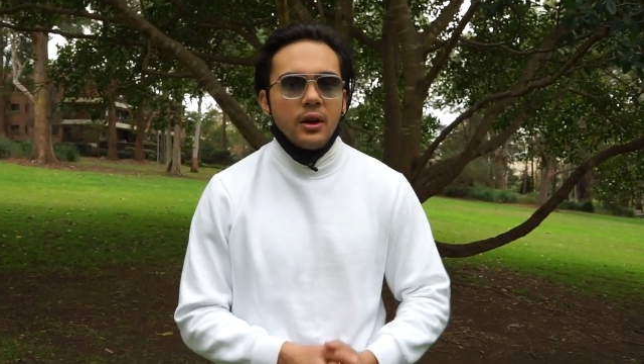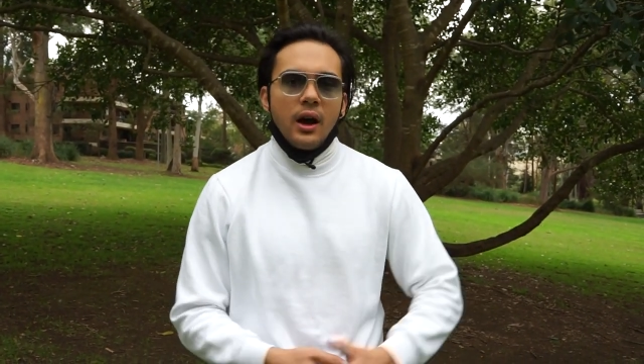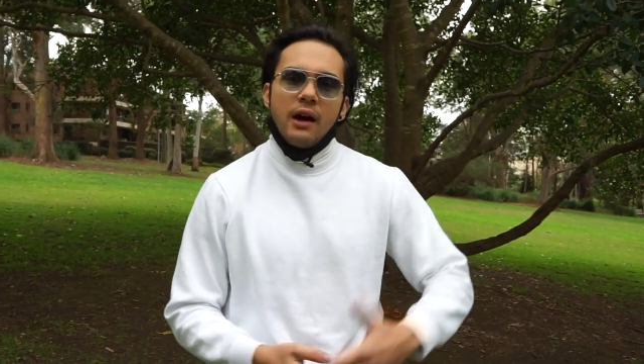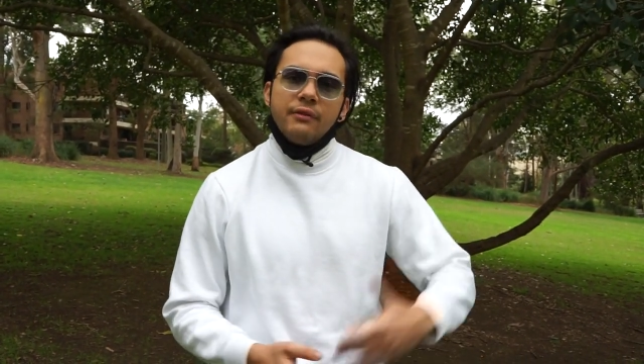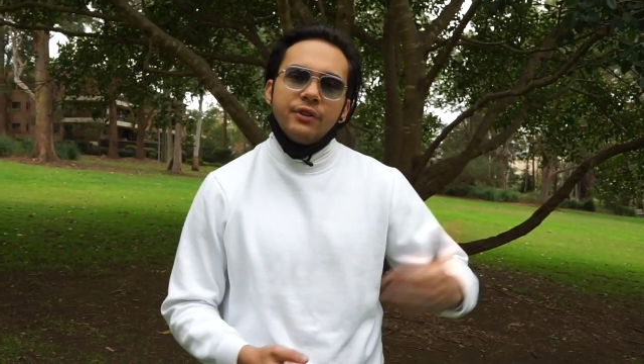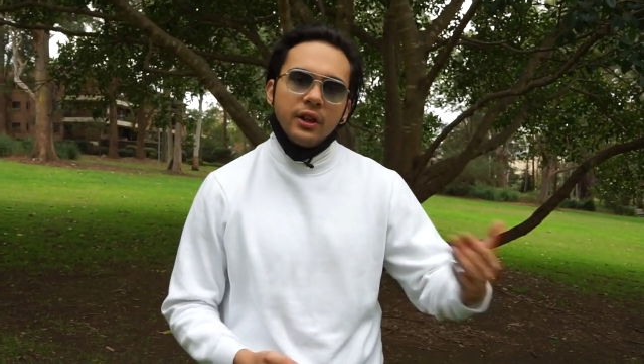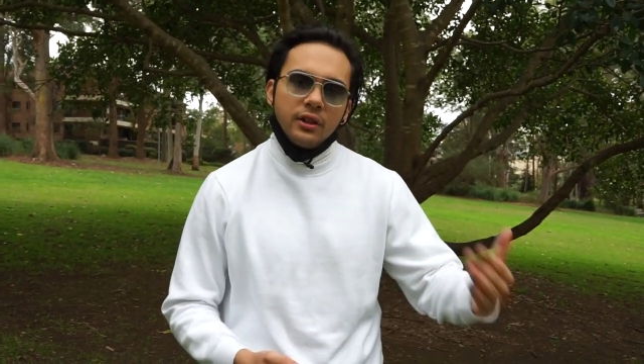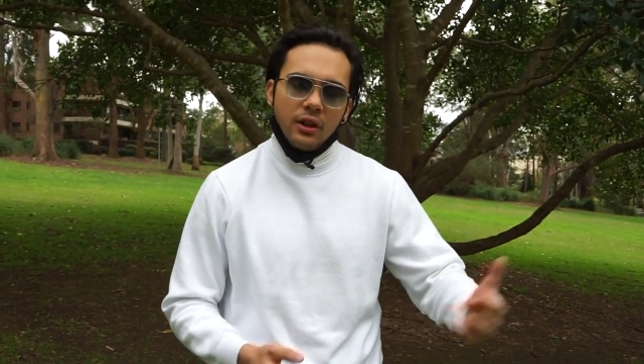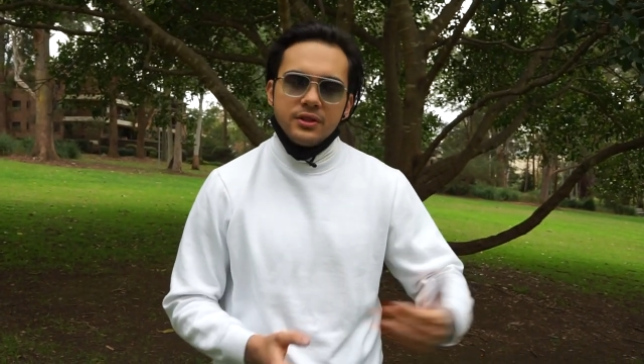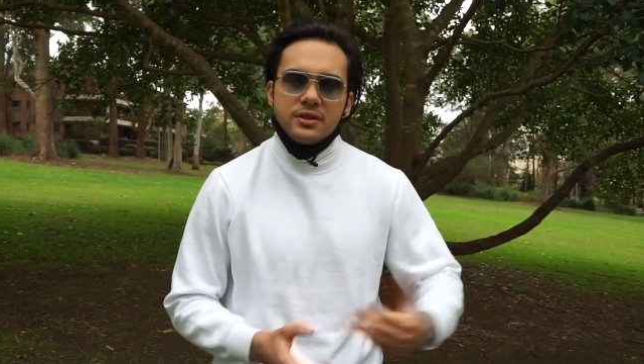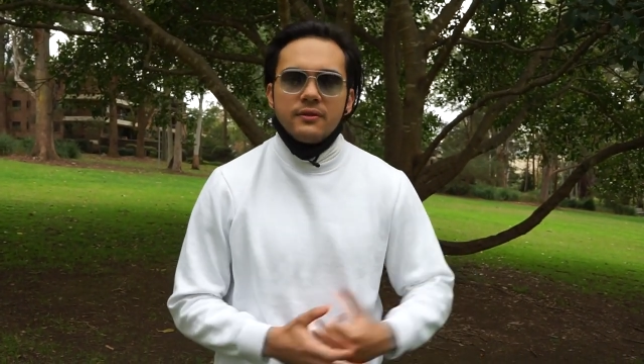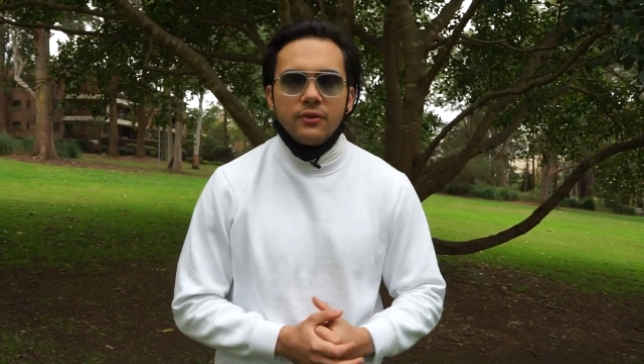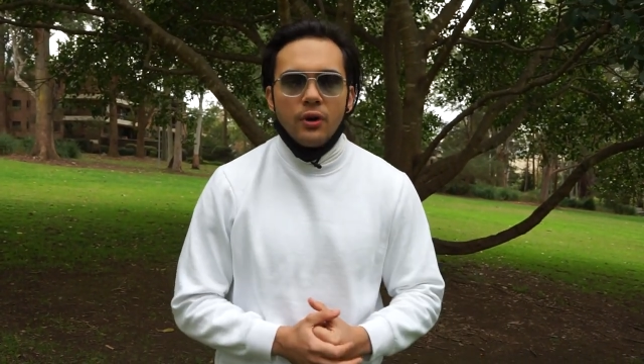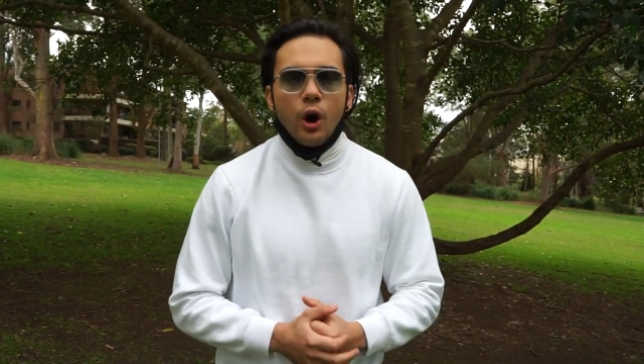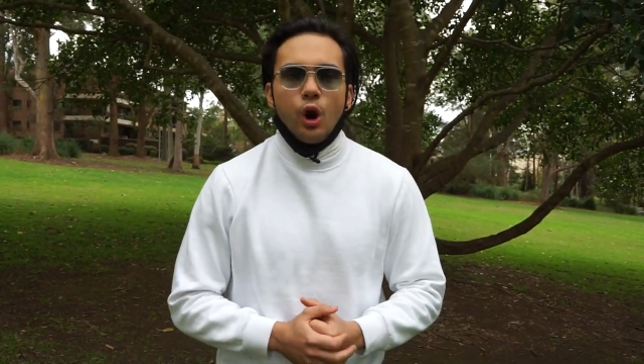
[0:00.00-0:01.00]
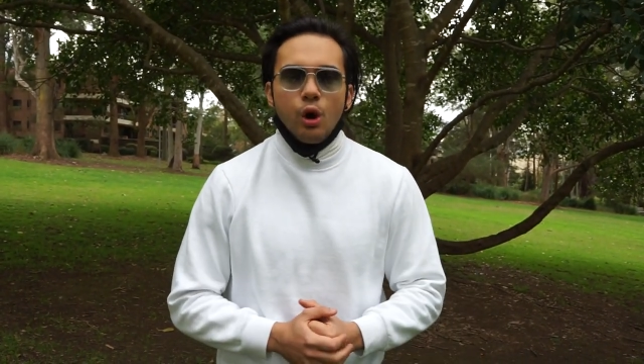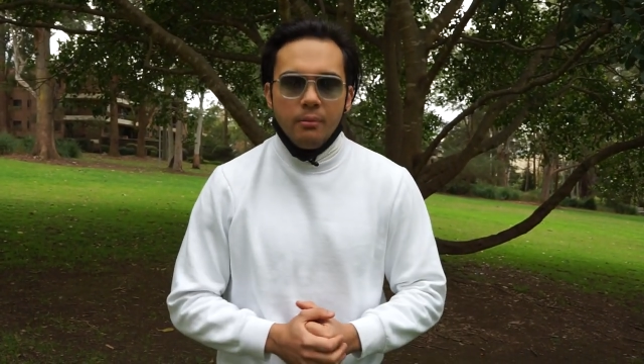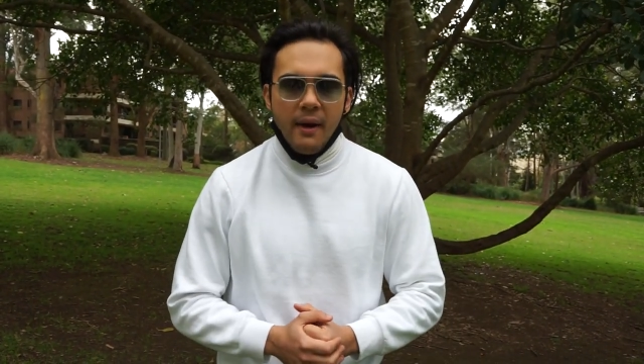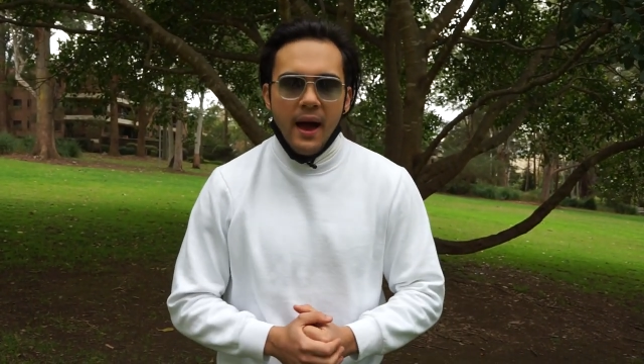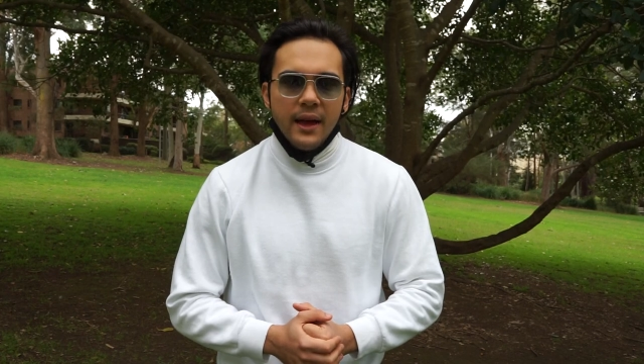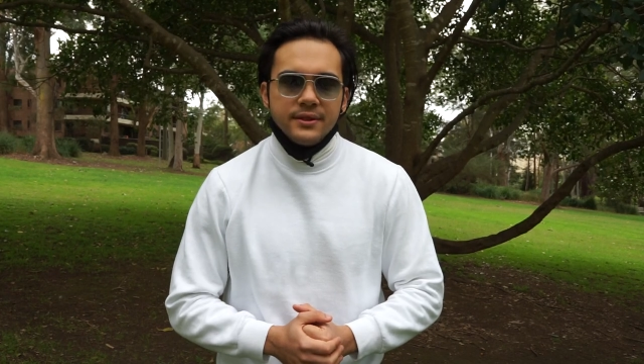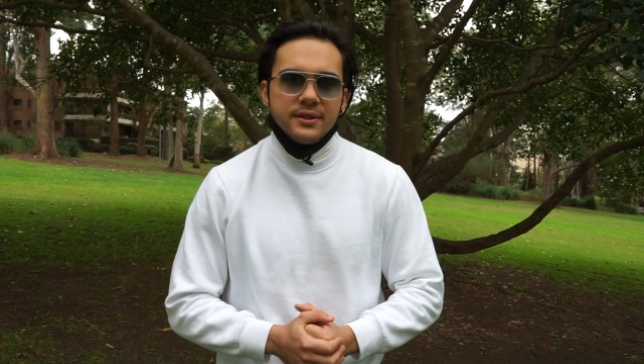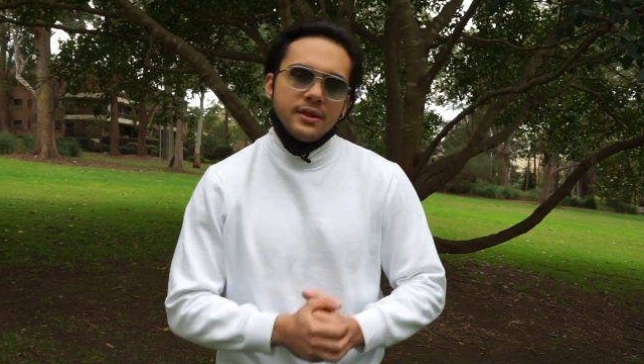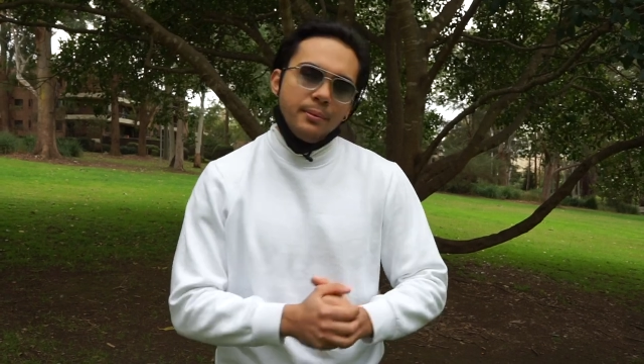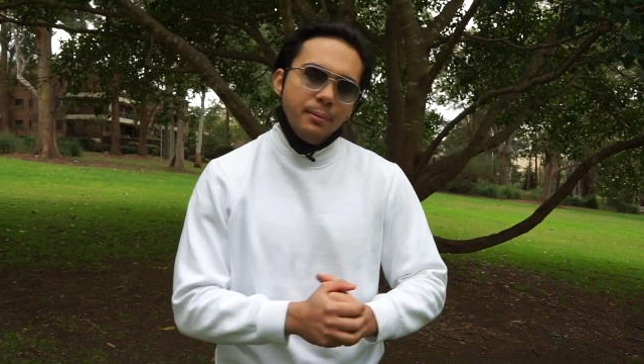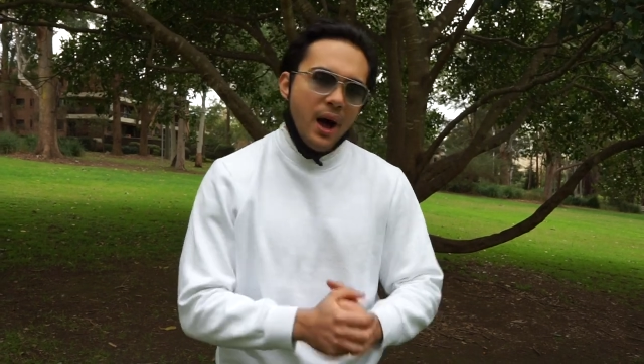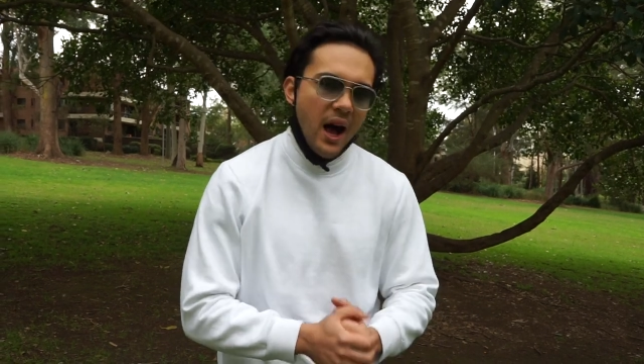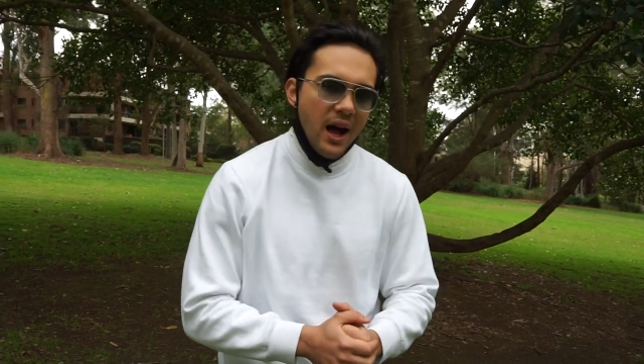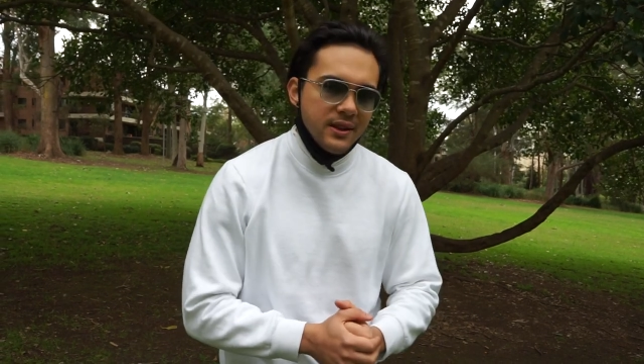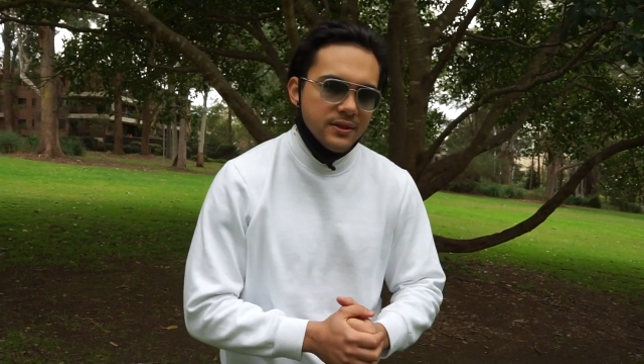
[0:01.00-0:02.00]
I've done lots of O M A Ds in the
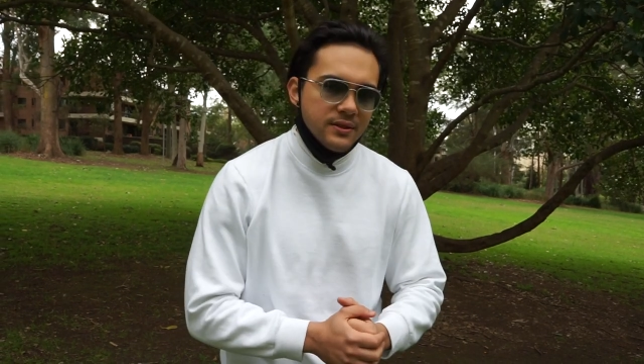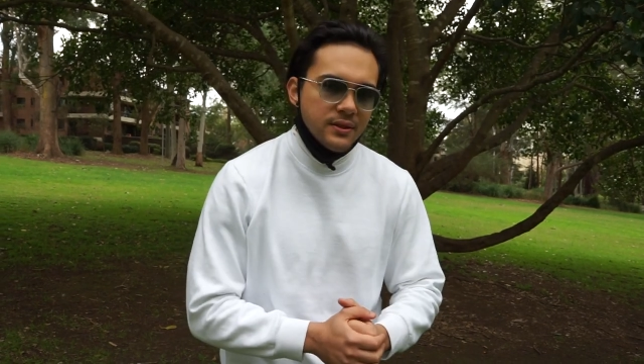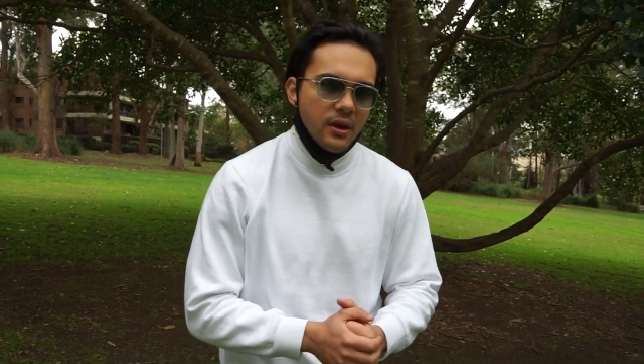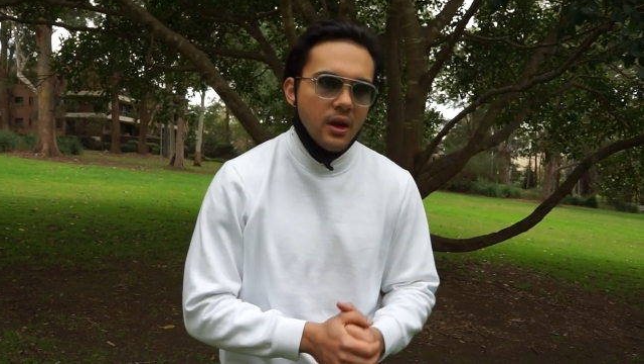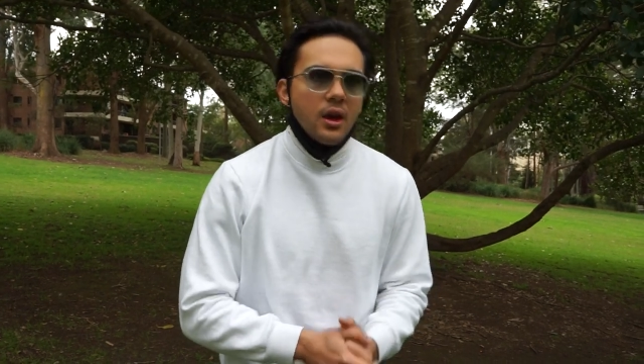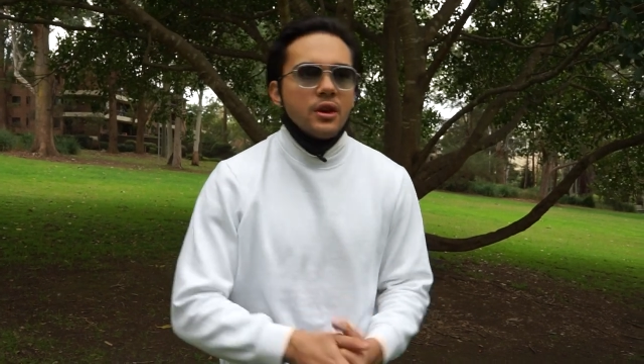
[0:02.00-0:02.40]
past,